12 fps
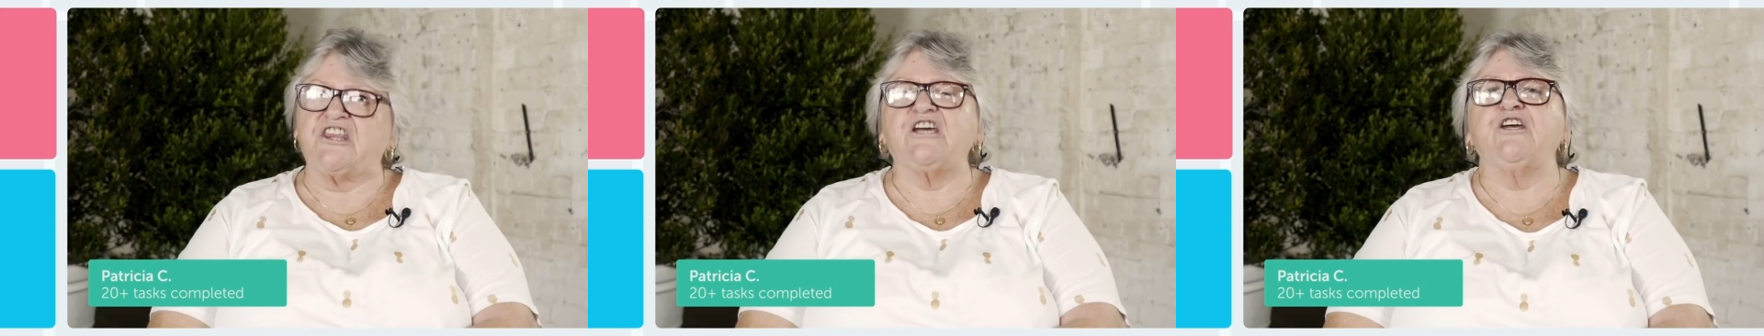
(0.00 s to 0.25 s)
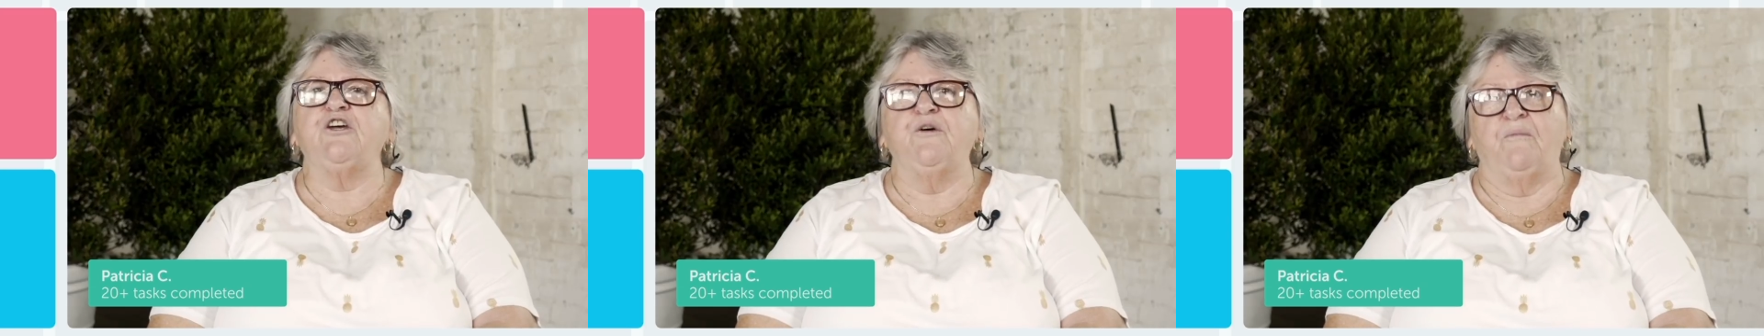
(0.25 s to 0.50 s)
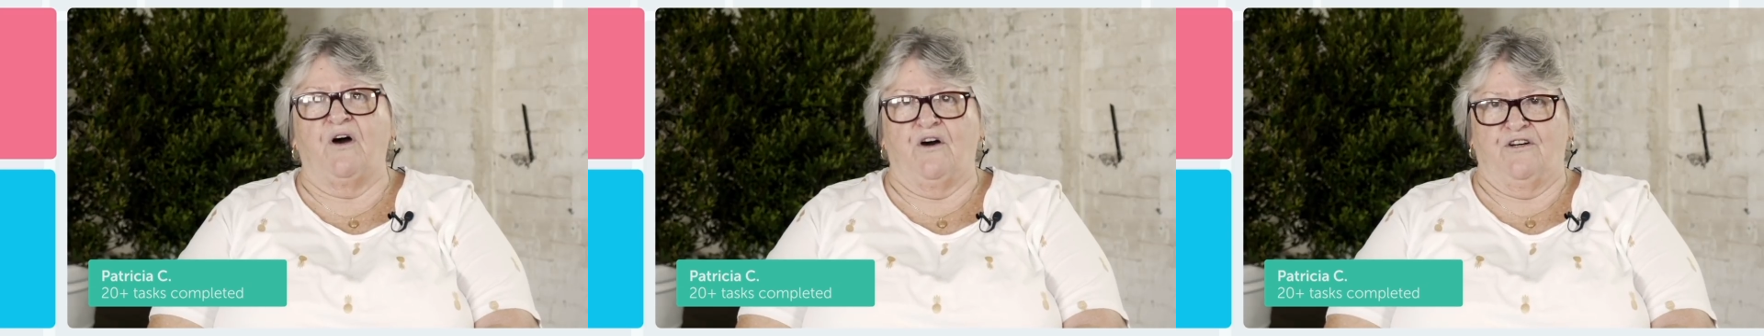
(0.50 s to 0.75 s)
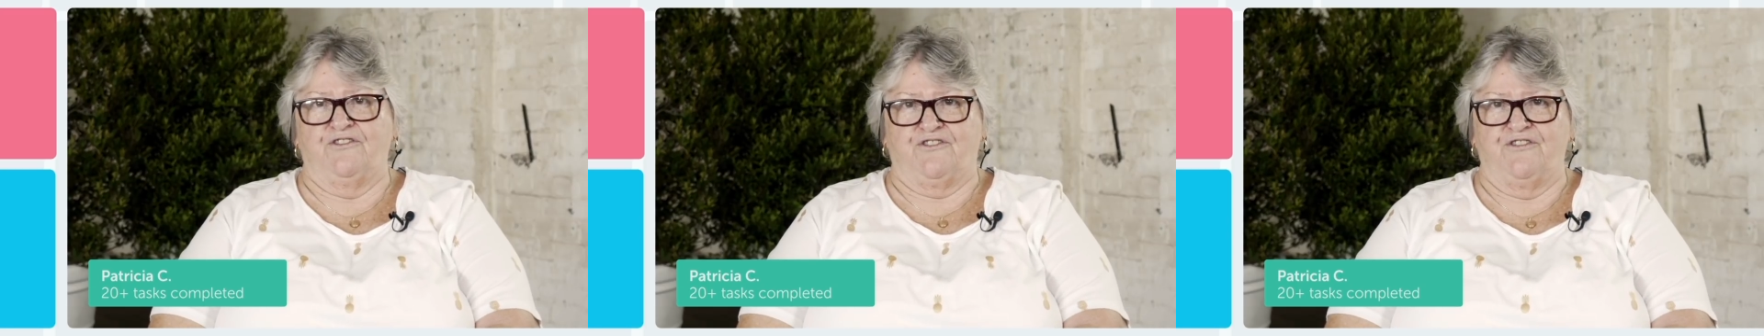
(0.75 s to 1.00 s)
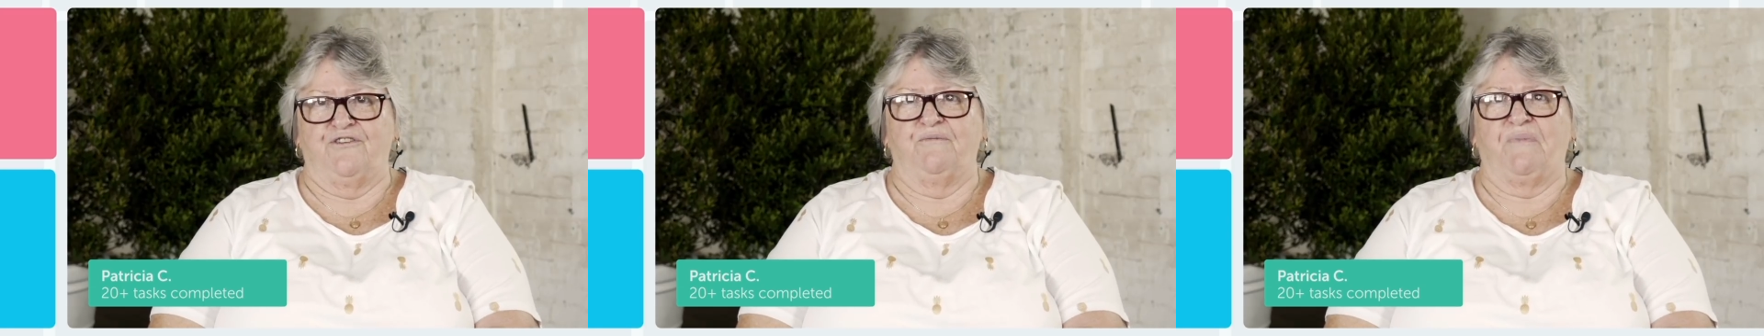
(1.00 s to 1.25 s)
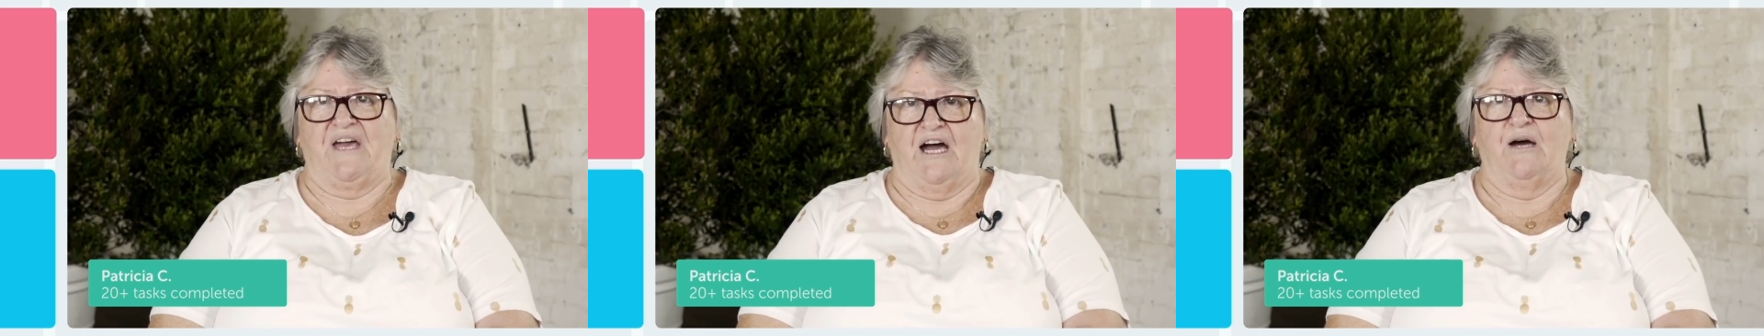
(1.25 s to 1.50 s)
think you might
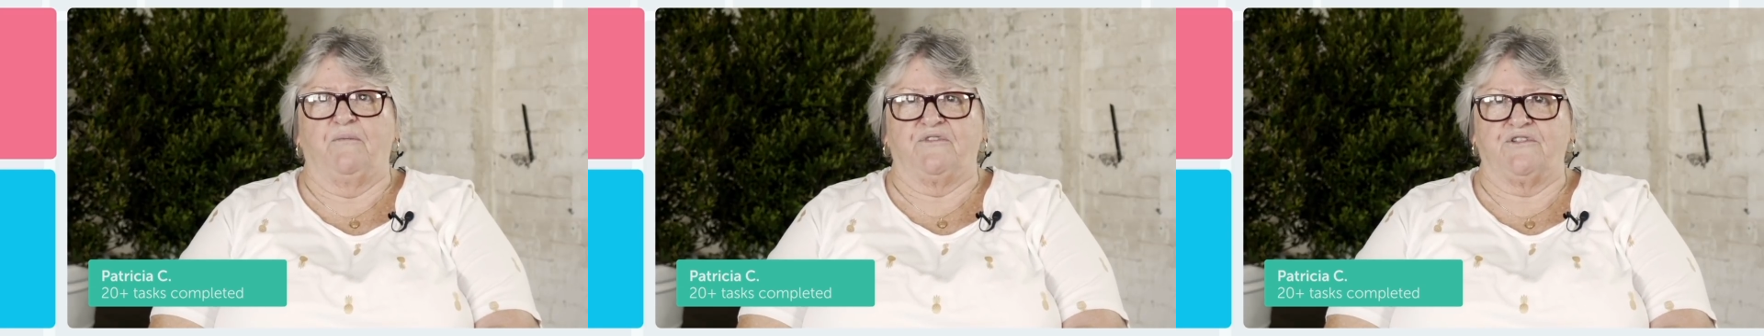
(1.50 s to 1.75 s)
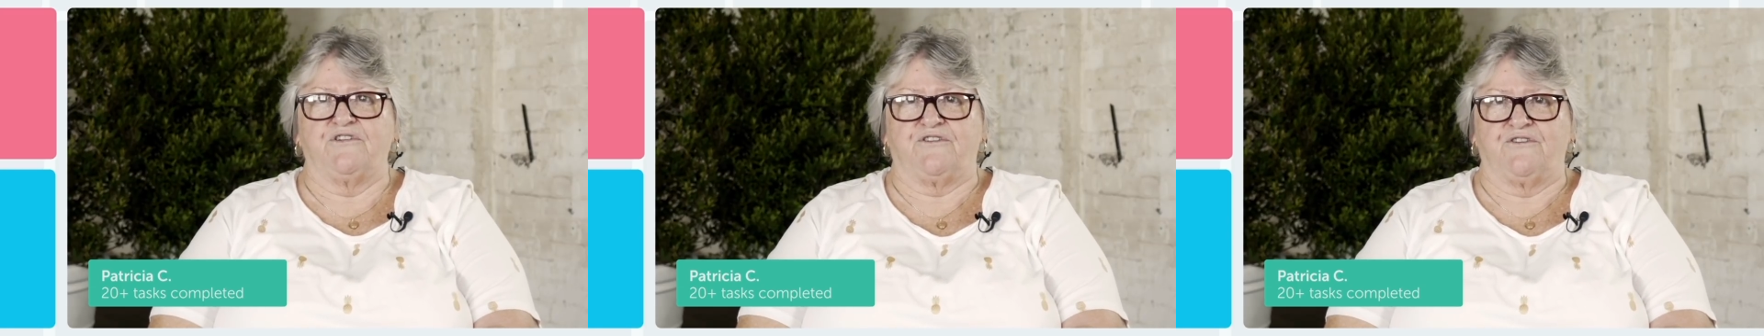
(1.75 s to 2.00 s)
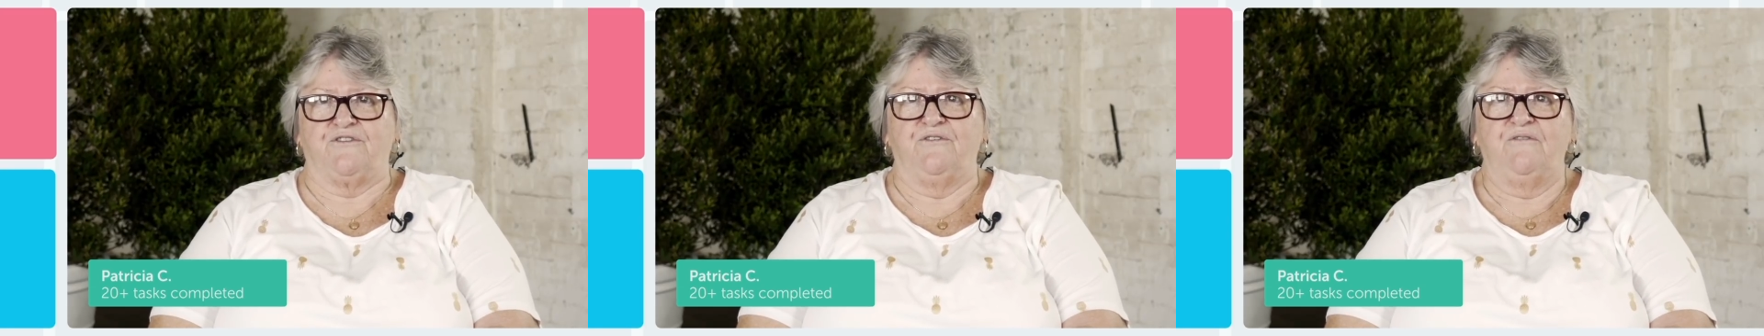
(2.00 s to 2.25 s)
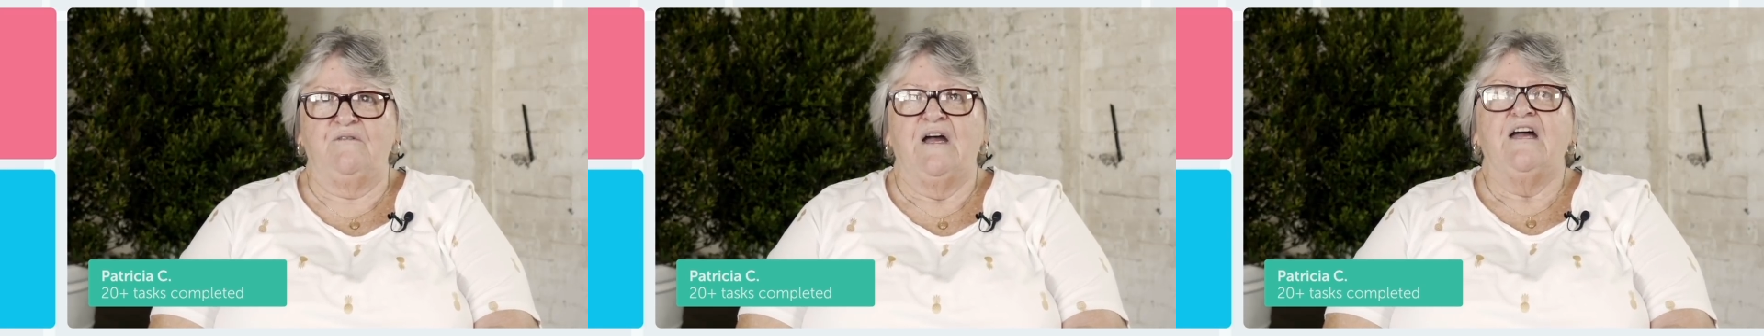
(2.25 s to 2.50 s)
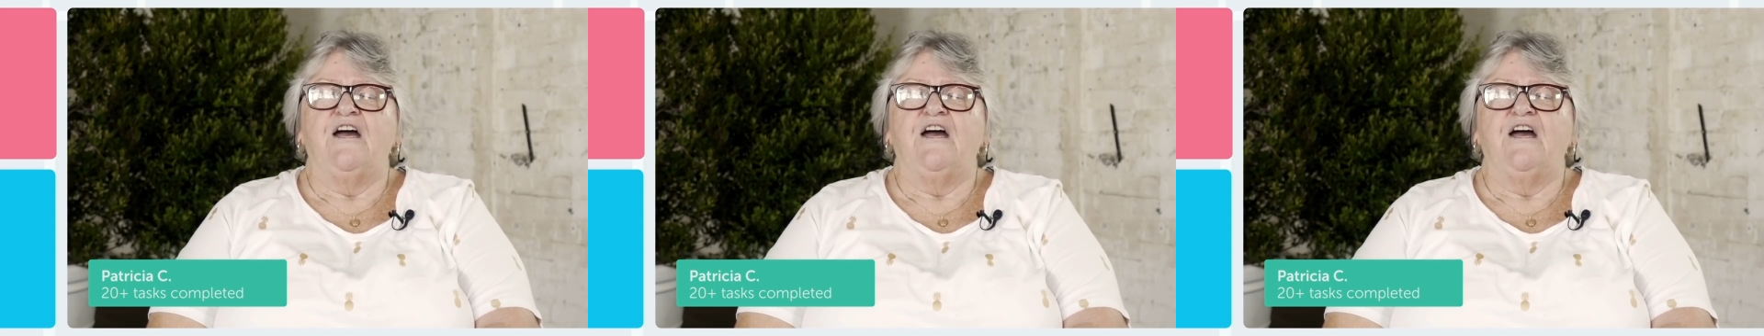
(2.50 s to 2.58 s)
be able to do.